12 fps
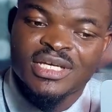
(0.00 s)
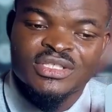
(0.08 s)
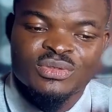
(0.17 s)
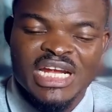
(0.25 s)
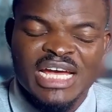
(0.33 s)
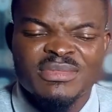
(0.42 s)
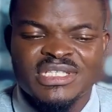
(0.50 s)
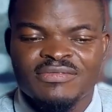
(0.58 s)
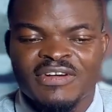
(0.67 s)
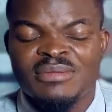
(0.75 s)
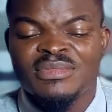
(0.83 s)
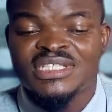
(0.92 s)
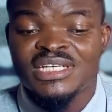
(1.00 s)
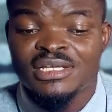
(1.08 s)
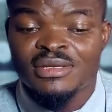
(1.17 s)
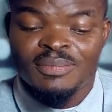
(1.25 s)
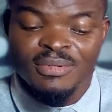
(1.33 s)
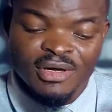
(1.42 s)
So that means if I
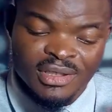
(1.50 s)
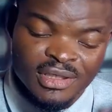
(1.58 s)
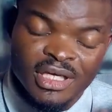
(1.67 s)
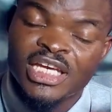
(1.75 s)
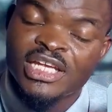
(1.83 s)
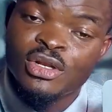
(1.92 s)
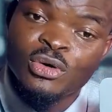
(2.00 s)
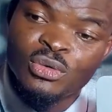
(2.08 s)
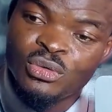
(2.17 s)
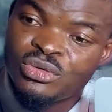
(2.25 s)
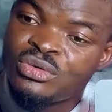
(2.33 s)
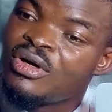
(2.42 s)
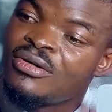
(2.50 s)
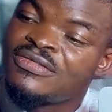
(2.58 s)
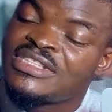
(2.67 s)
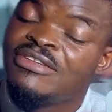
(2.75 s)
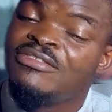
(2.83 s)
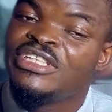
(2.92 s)
mistakenly plug a load of
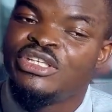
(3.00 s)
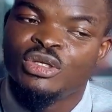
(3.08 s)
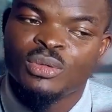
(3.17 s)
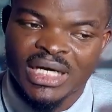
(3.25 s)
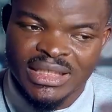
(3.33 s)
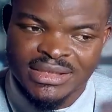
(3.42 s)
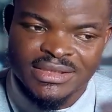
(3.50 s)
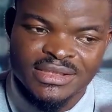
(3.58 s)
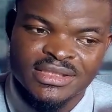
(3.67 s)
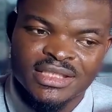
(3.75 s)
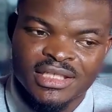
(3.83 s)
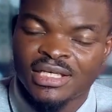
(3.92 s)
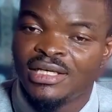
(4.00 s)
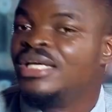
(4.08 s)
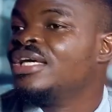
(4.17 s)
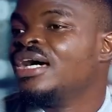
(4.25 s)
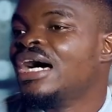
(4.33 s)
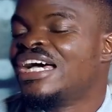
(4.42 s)
7 kilowatts,
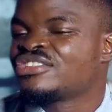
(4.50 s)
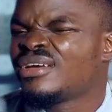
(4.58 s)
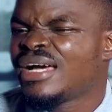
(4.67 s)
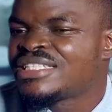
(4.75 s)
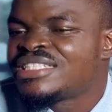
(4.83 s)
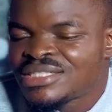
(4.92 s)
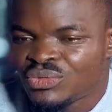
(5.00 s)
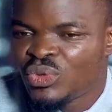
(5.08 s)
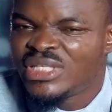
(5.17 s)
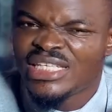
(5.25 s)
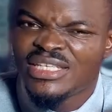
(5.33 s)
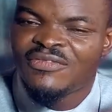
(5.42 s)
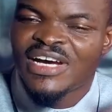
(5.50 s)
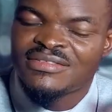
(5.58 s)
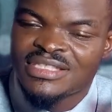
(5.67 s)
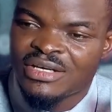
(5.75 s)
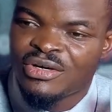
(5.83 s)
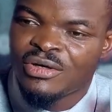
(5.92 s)
as long as it's within 5
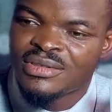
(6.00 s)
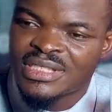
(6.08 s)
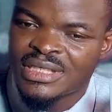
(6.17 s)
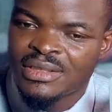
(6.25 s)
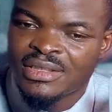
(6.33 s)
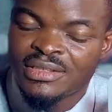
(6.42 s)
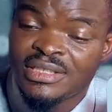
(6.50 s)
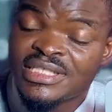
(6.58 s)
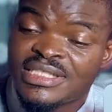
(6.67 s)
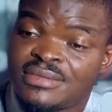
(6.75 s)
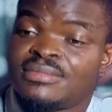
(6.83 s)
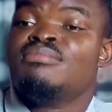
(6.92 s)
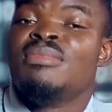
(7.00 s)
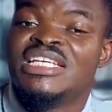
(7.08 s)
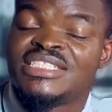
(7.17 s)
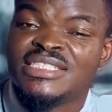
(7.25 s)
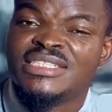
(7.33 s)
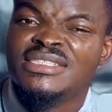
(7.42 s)
seconds, this
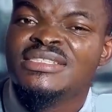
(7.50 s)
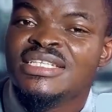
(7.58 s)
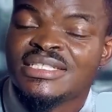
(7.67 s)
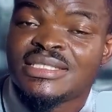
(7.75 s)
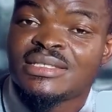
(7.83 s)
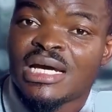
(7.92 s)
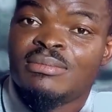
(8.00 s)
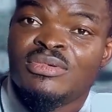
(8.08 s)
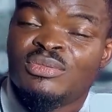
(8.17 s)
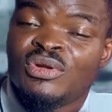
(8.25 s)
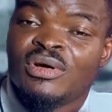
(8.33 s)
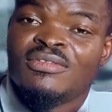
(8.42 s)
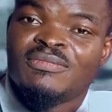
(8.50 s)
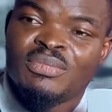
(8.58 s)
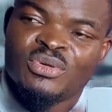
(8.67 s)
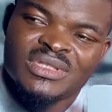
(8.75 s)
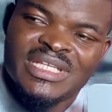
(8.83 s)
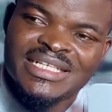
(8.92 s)
machine is still capable of
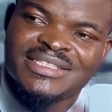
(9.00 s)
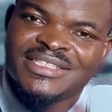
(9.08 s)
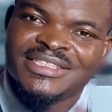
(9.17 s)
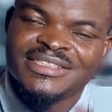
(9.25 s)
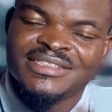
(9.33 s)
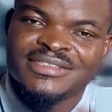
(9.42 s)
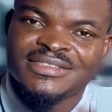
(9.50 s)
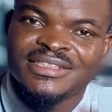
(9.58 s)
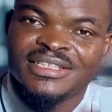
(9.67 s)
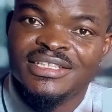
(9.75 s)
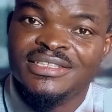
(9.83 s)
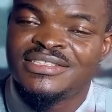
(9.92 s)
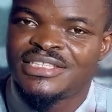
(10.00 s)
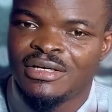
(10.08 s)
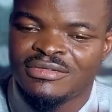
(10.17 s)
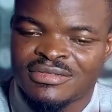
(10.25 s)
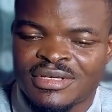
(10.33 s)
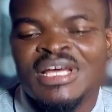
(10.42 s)
protecting itself.